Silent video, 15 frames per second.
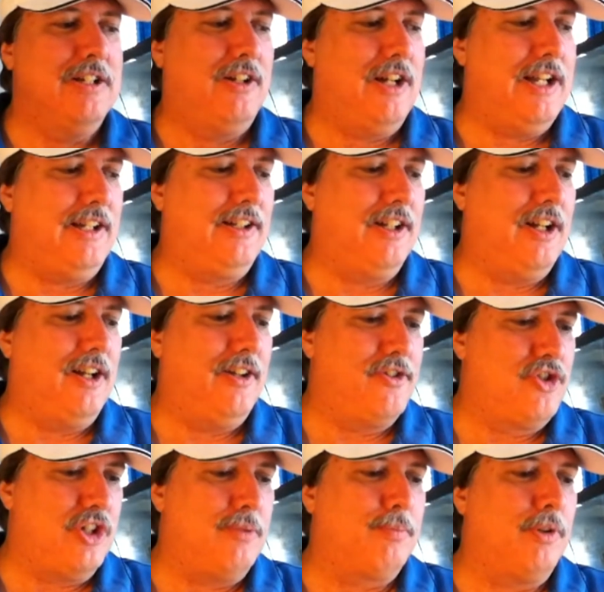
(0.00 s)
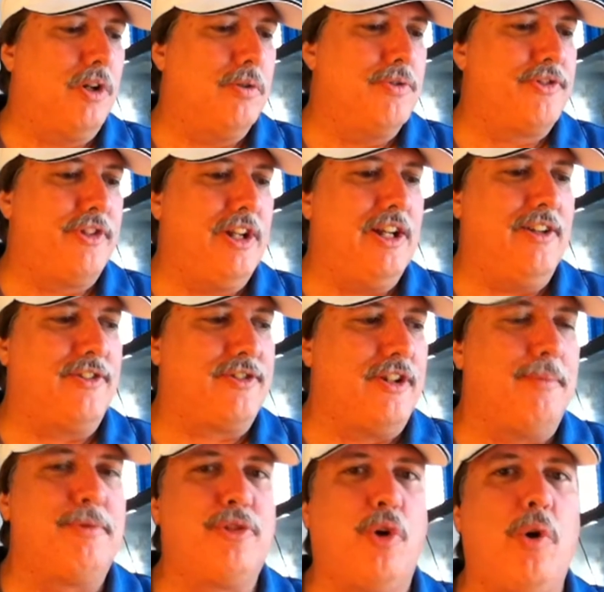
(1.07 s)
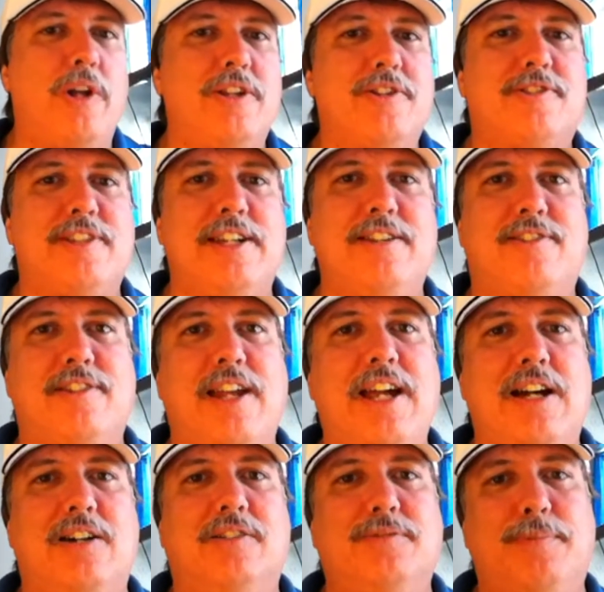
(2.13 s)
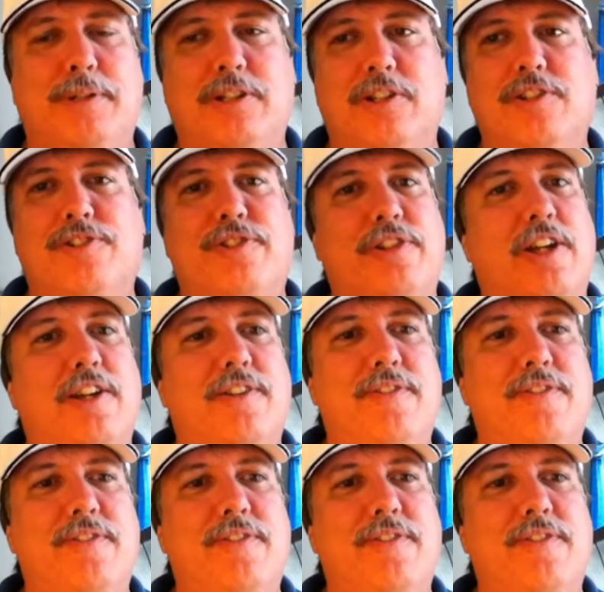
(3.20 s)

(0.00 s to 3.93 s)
like Jill Marone says, I'm sowing the seeds now because,